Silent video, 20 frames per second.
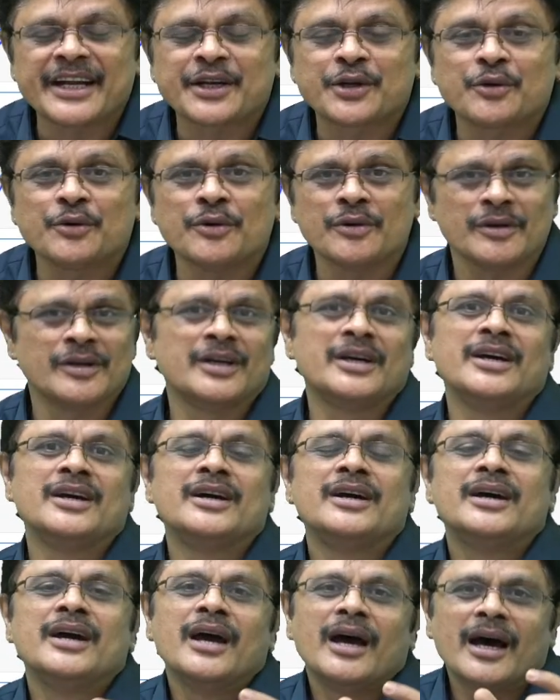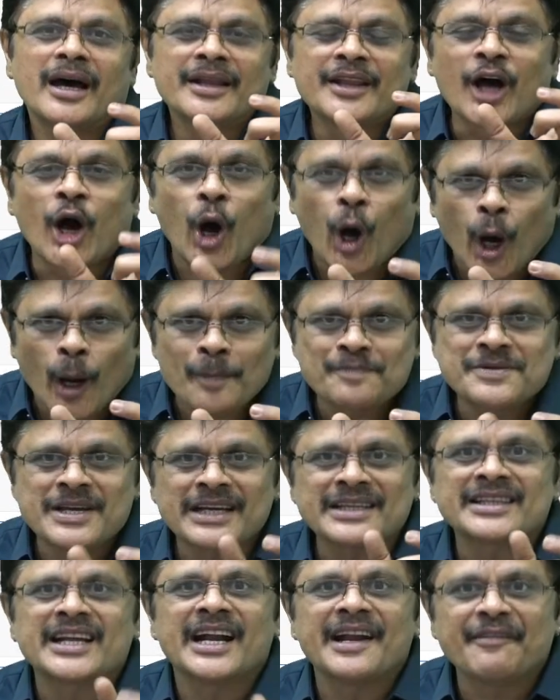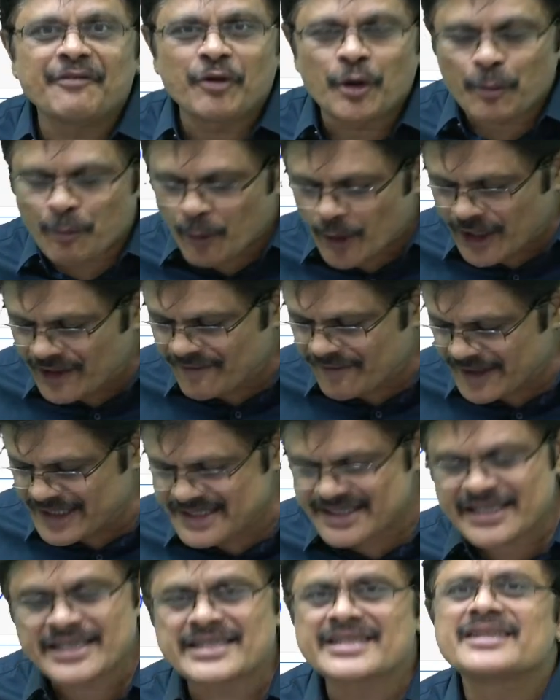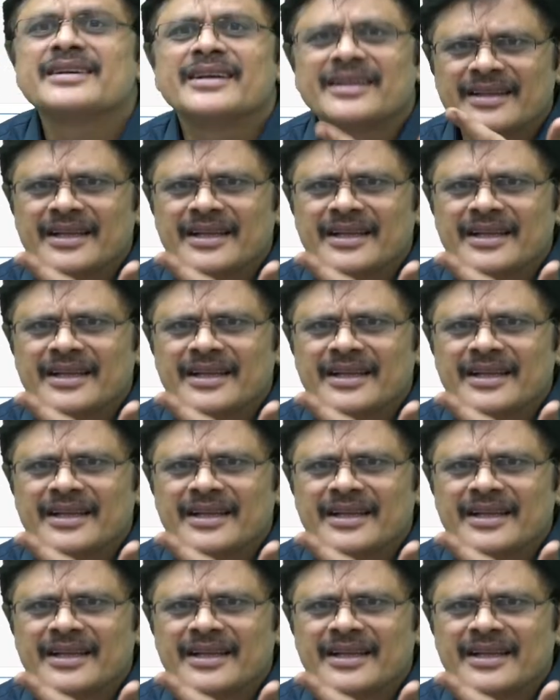to the object 34.56,